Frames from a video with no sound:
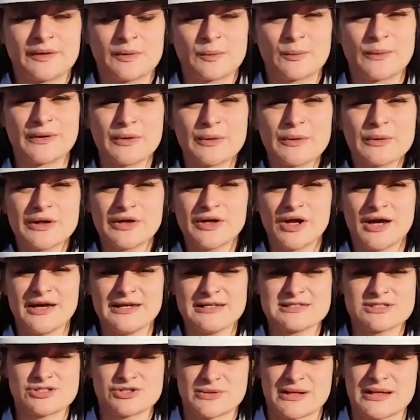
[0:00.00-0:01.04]
We
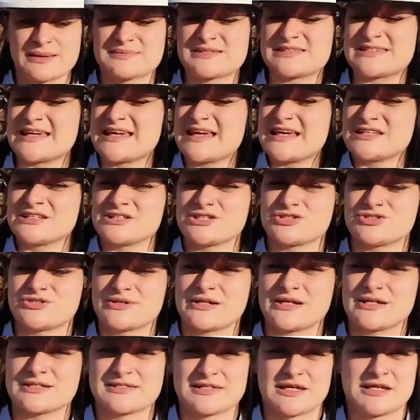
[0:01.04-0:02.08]
organise trips to
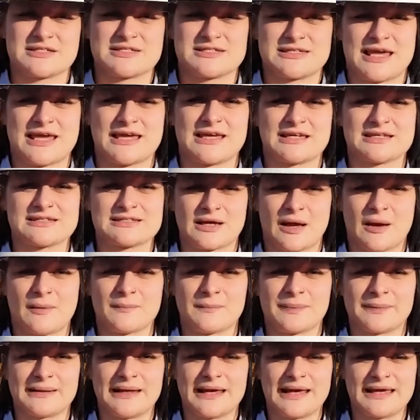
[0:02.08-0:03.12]
industry-associated
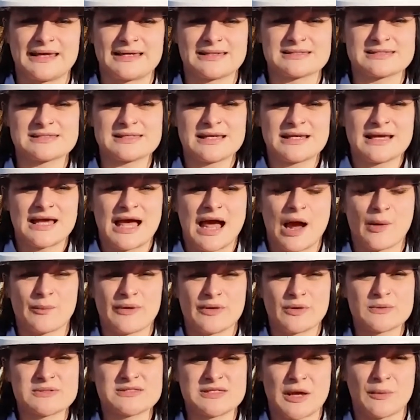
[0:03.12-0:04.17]
companies and
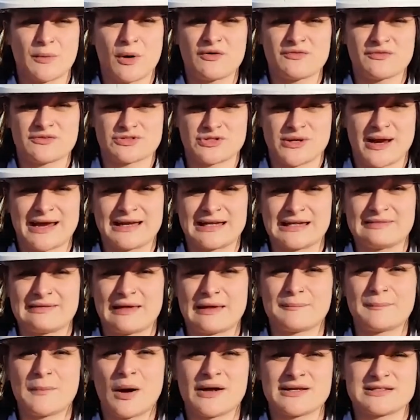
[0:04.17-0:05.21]
we also offer training
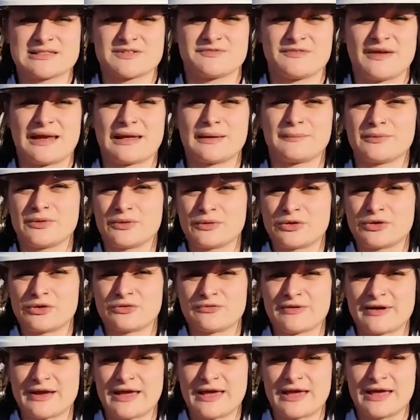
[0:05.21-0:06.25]
that might develop your
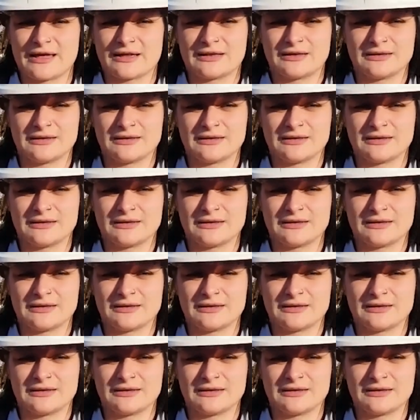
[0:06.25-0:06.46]
career.